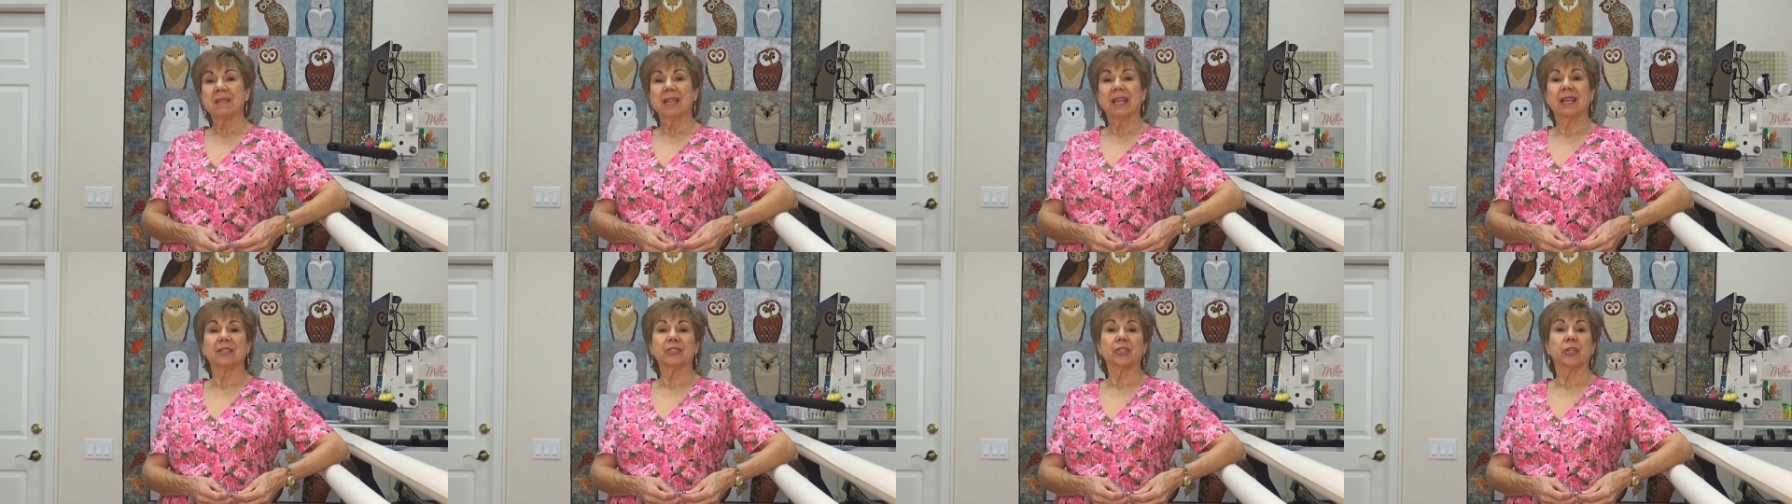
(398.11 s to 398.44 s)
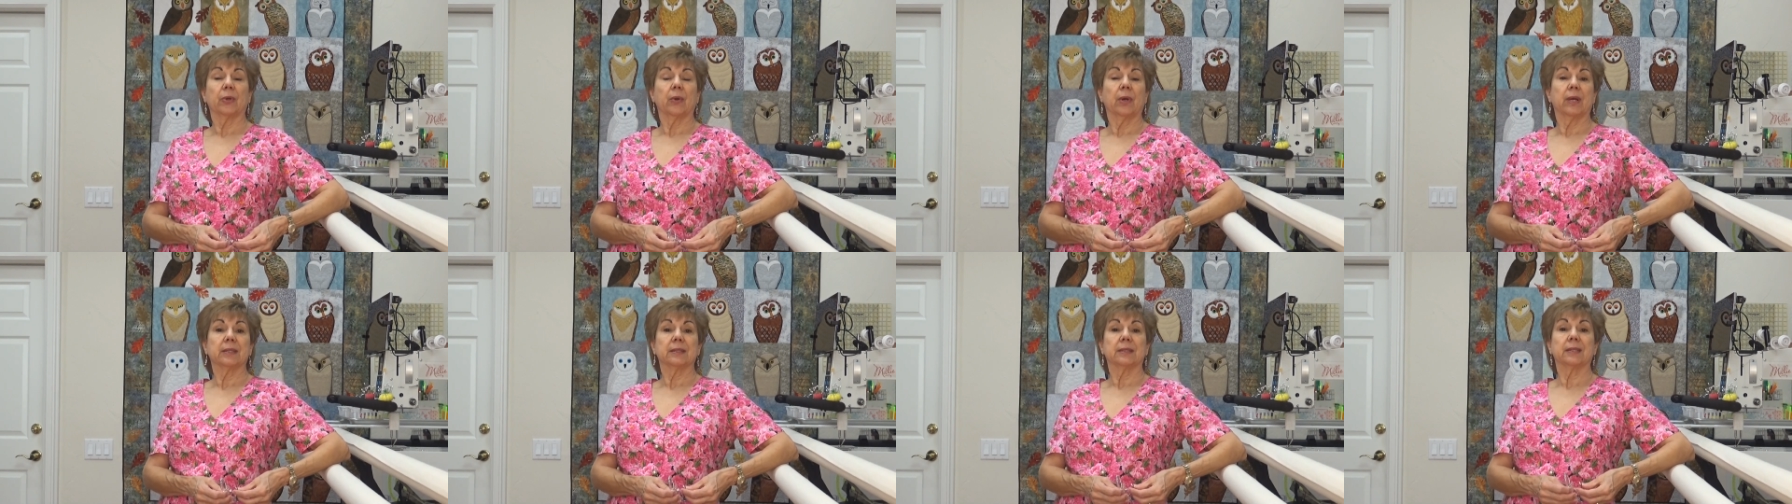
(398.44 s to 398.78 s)
And
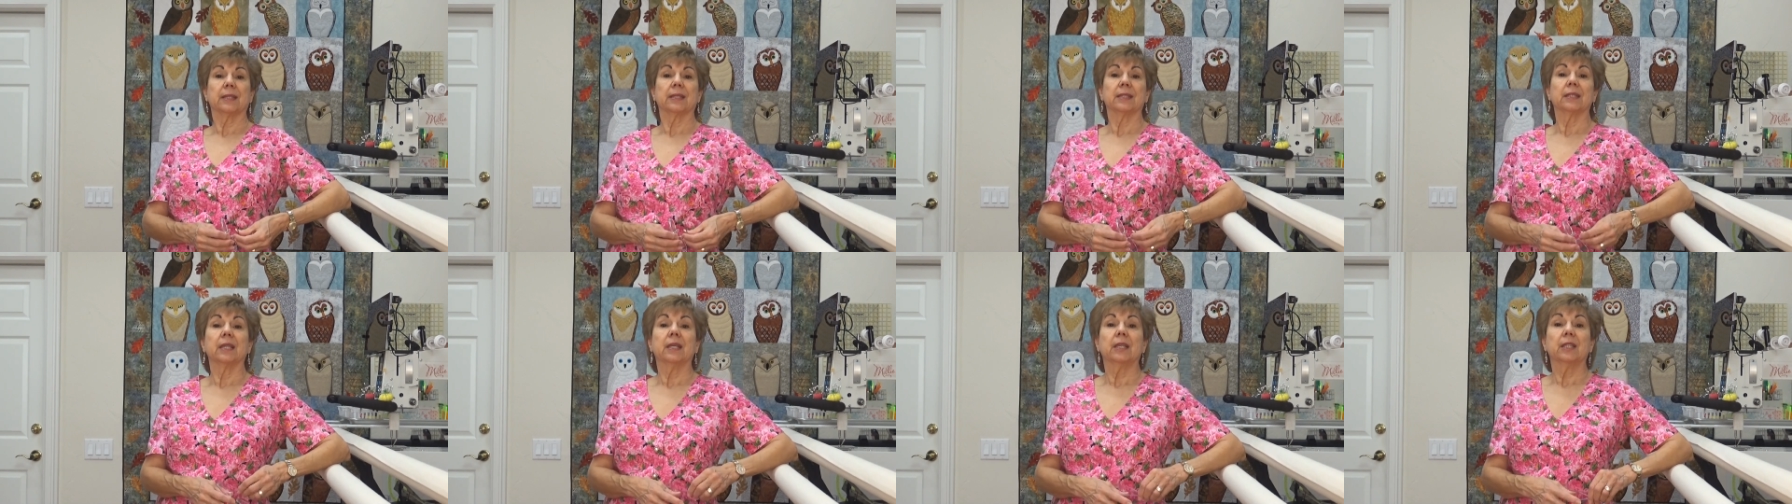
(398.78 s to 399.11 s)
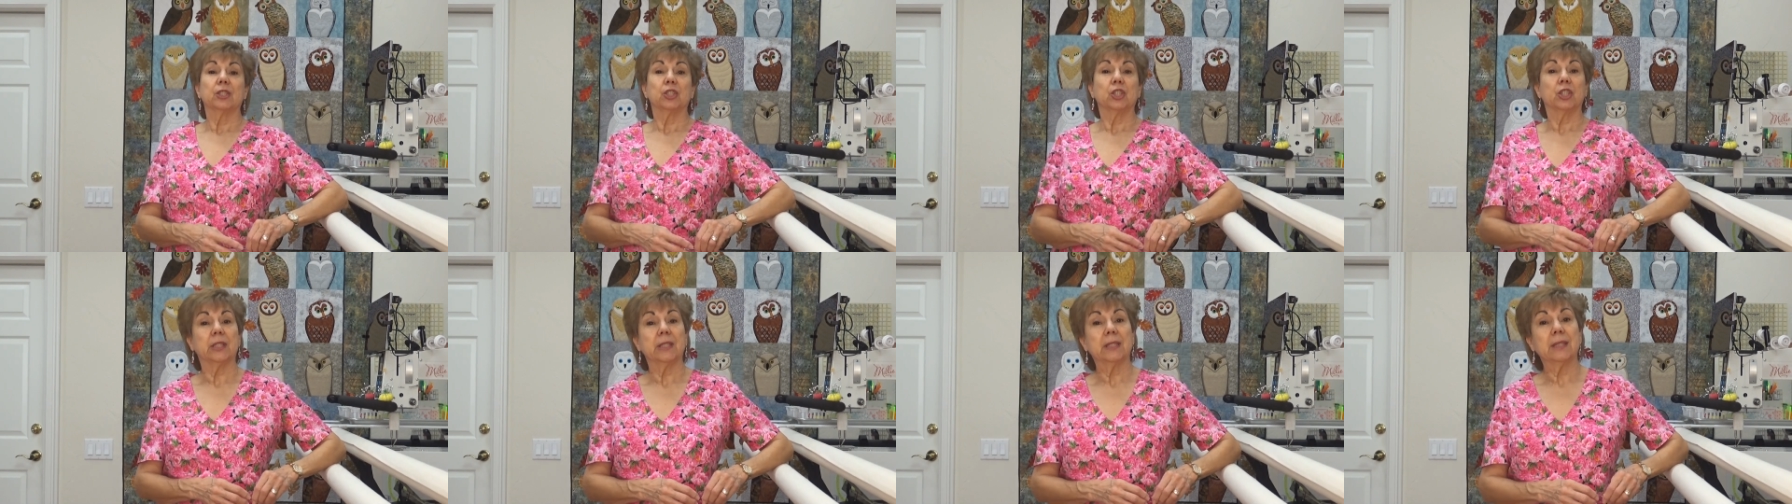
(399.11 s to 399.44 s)
so I said,
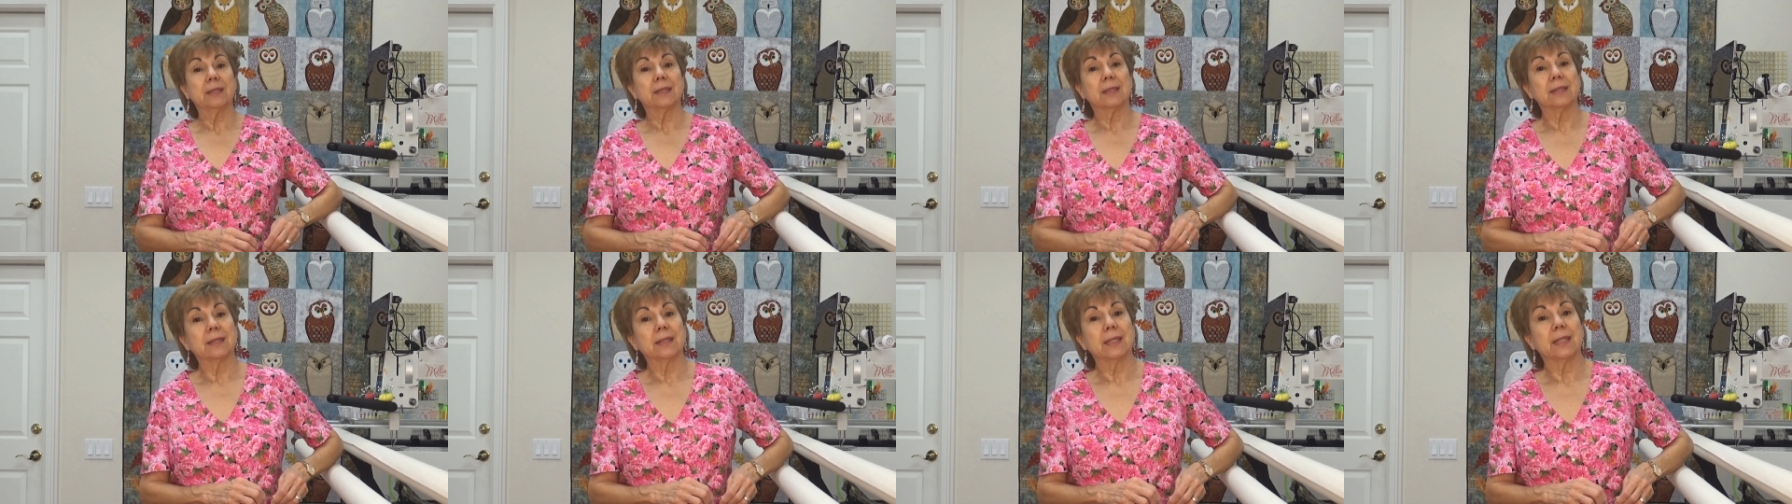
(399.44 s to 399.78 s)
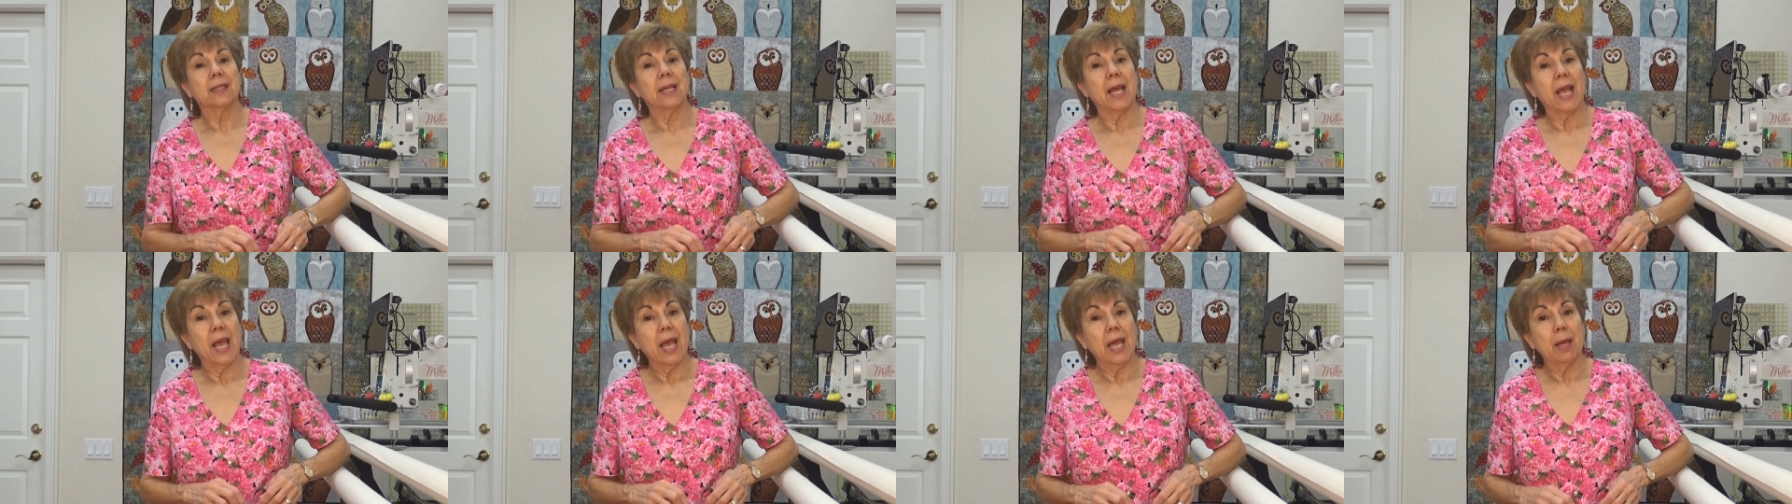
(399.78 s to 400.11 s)
Jesus
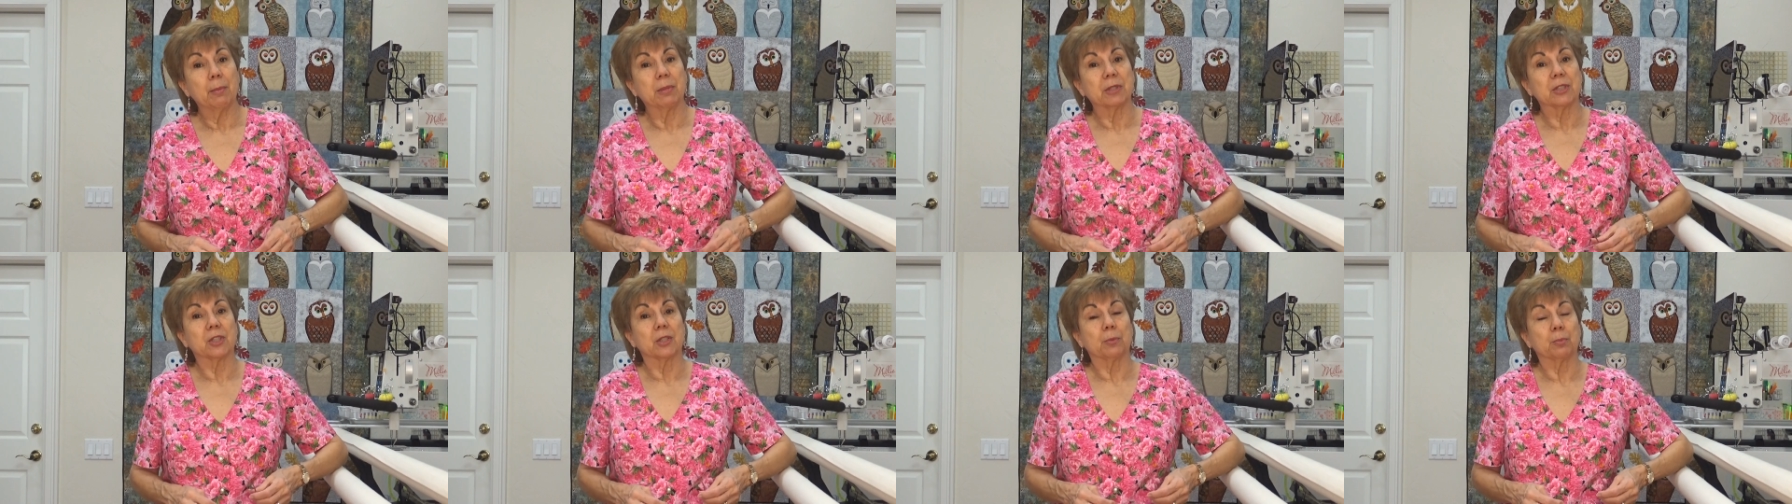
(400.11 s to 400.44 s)
inhabits